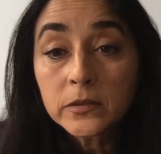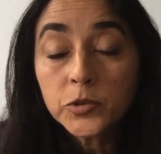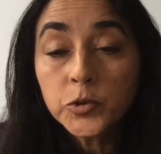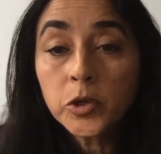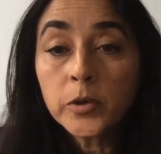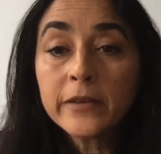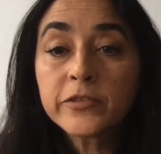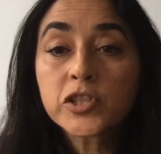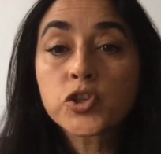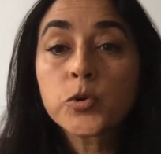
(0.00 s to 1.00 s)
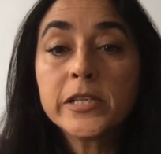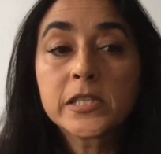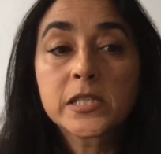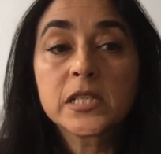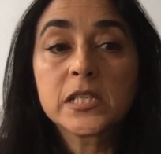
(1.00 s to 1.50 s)
you don't have the
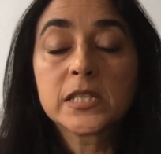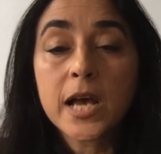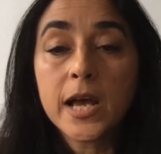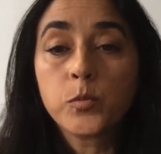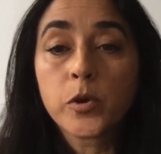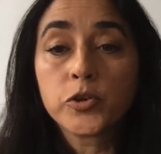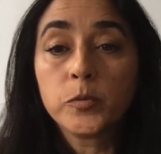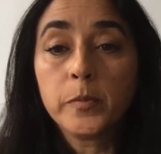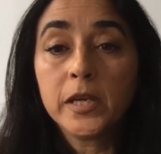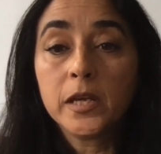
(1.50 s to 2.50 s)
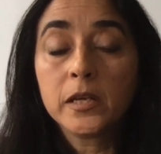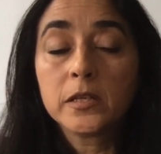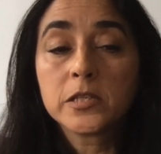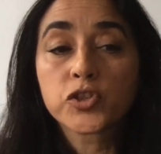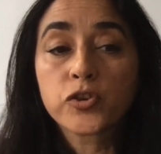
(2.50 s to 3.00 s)
choice to decide whether you're being
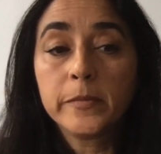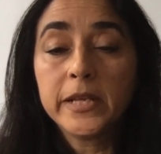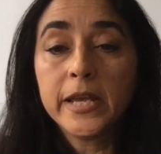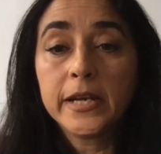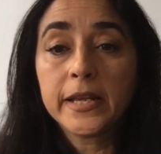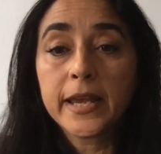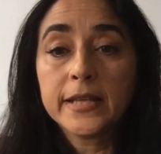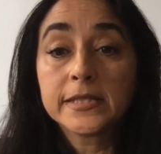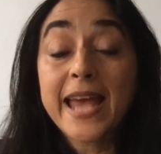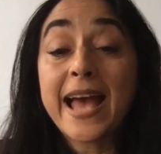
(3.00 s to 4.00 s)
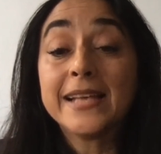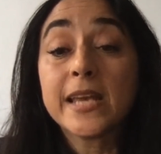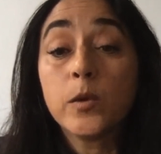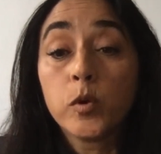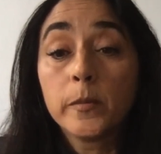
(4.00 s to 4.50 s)
discriminated against as
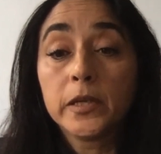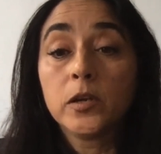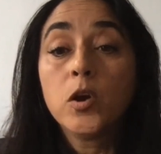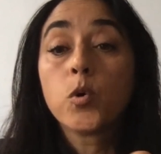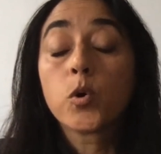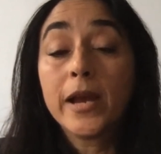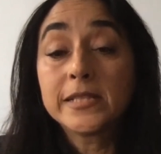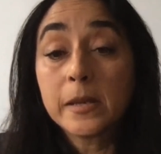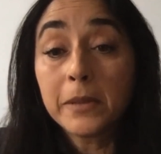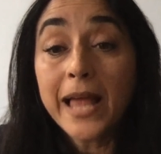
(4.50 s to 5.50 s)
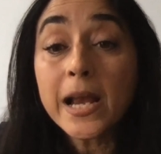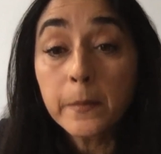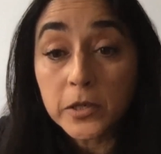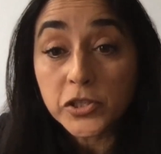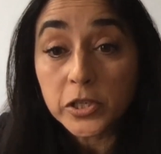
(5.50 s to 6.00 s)
a woman or as a black
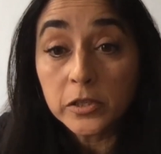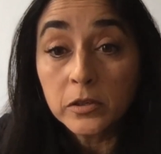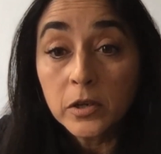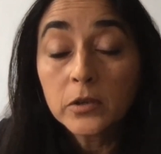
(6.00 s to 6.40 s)
person.